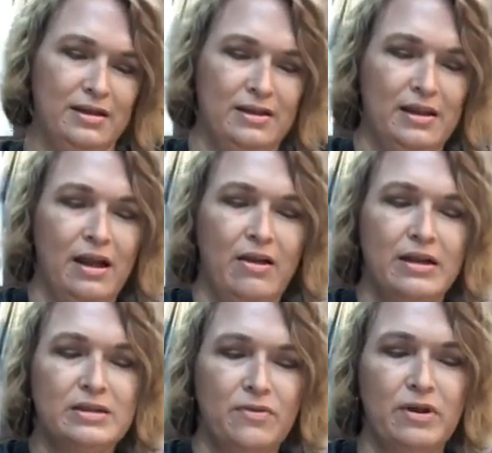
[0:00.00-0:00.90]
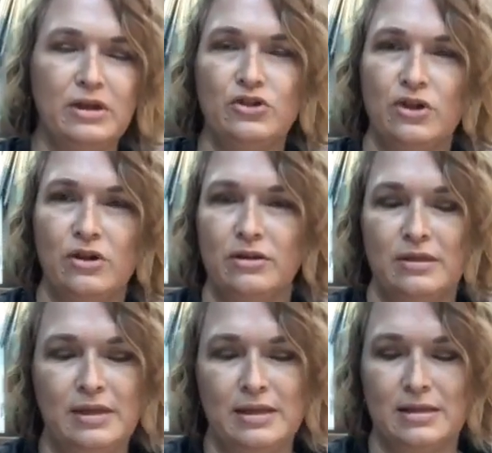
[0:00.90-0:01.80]
All right, so I've already shook
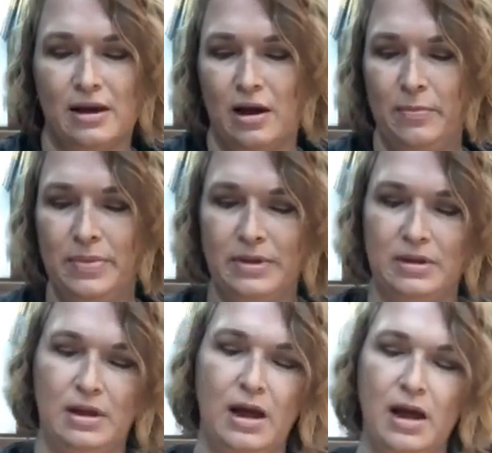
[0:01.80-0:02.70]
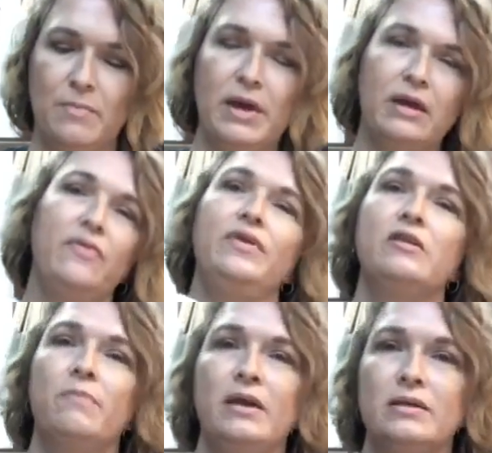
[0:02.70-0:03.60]
these up. And on
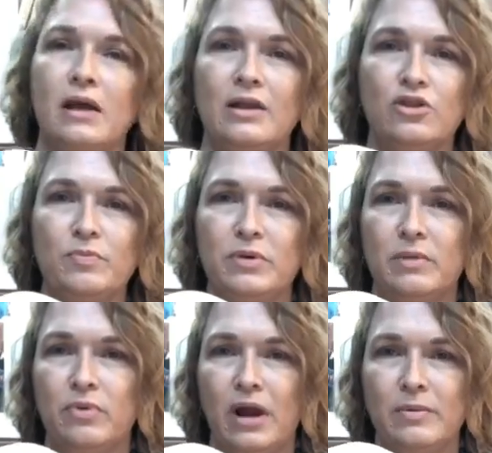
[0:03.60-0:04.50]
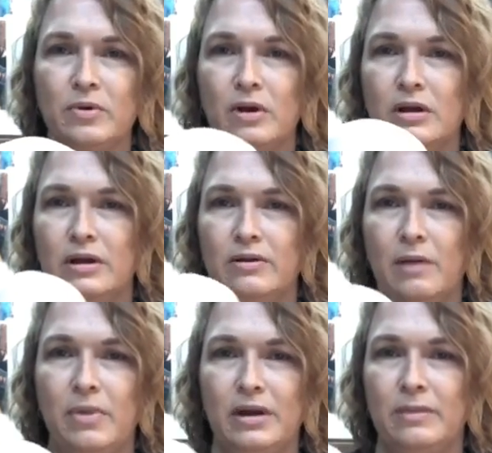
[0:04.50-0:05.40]
this piece, I just put a primer on it, a
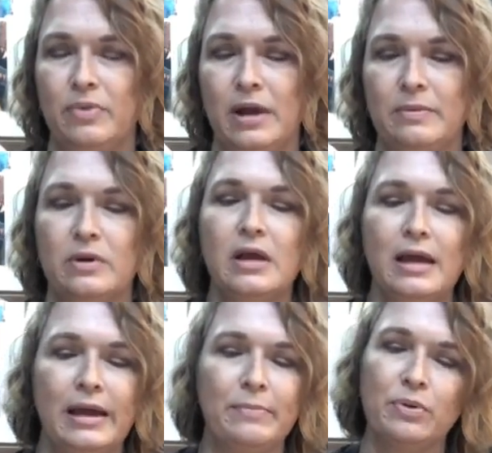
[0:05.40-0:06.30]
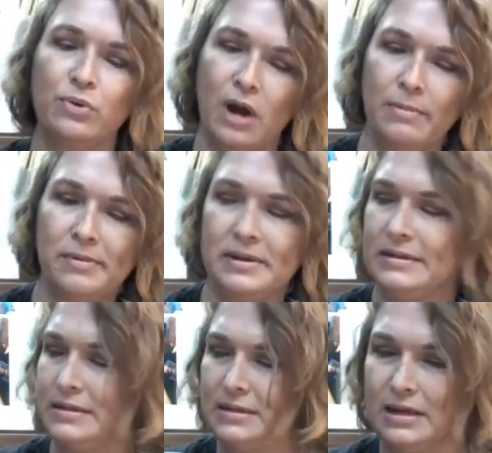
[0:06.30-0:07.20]
bonding primer. It probably
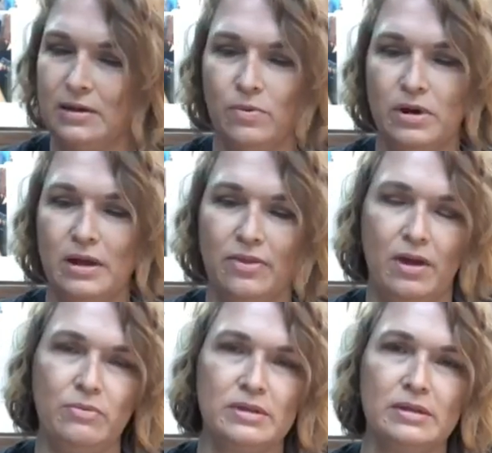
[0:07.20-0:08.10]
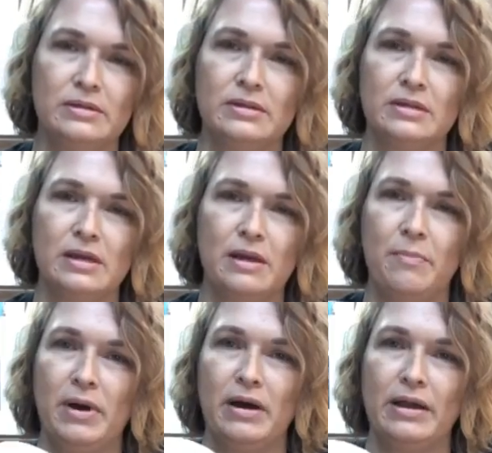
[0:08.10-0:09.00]
didn't need one. I thought it was a little slick,
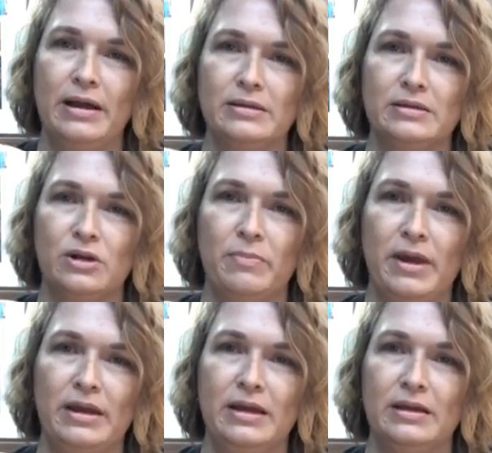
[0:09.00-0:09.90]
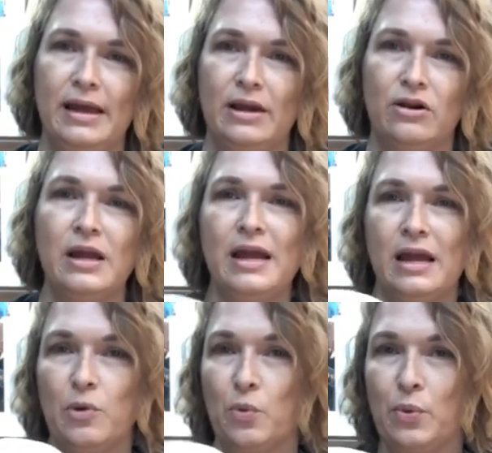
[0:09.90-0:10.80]
but as I started painting it later,
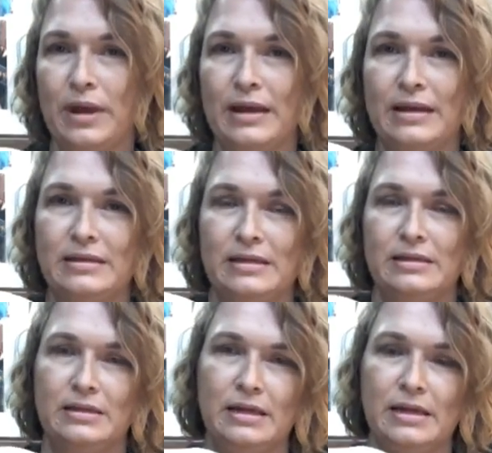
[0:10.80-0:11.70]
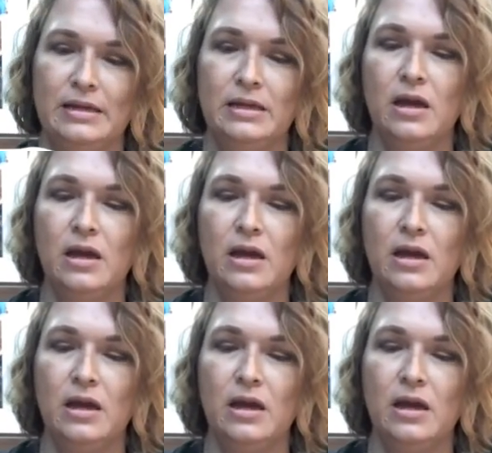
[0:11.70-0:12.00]
it really didn't need